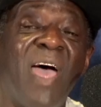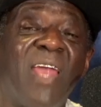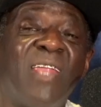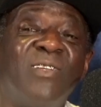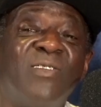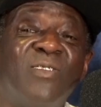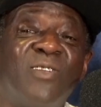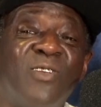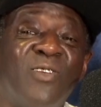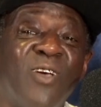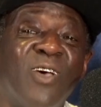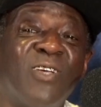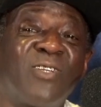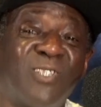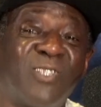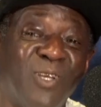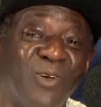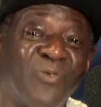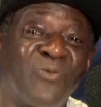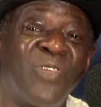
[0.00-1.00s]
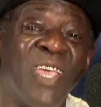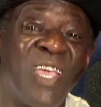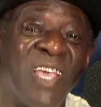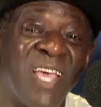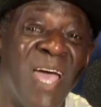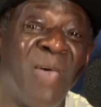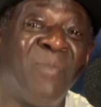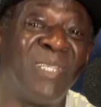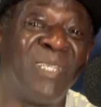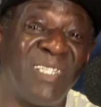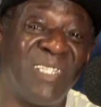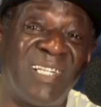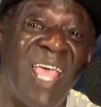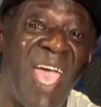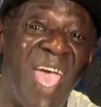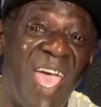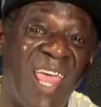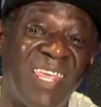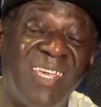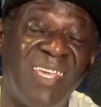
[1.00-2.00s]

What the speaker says: do y'all still think I'm his daddy?